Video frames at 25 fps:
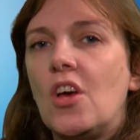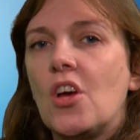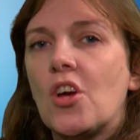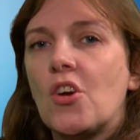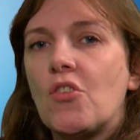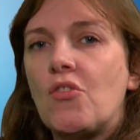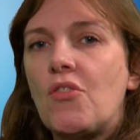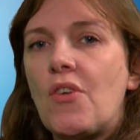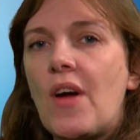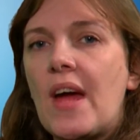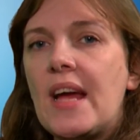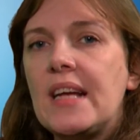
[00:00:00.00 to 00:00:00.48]

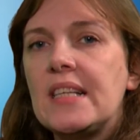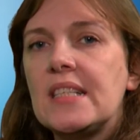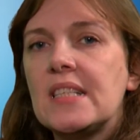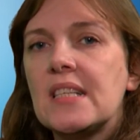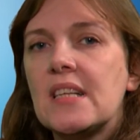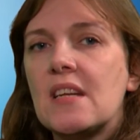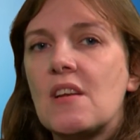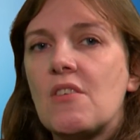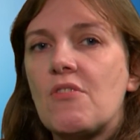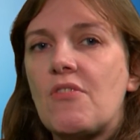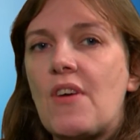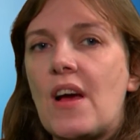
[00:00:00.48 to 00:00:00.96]
created
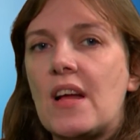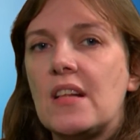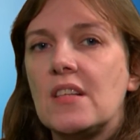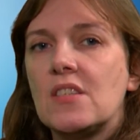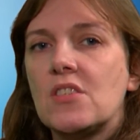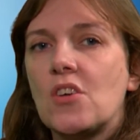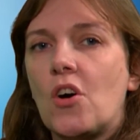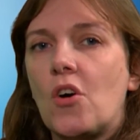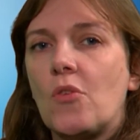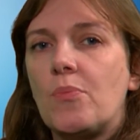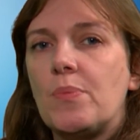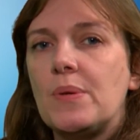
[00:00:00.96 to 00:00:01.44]
an
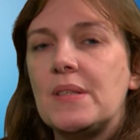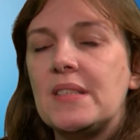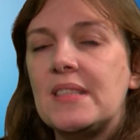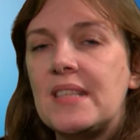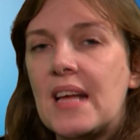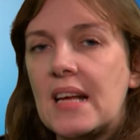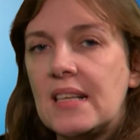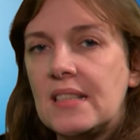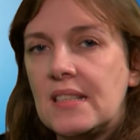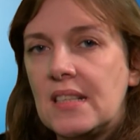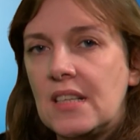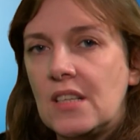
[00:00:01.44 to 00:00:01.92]
offence of
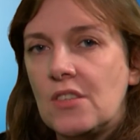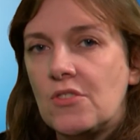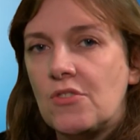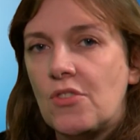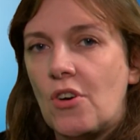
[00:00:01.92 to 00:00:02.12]
possessing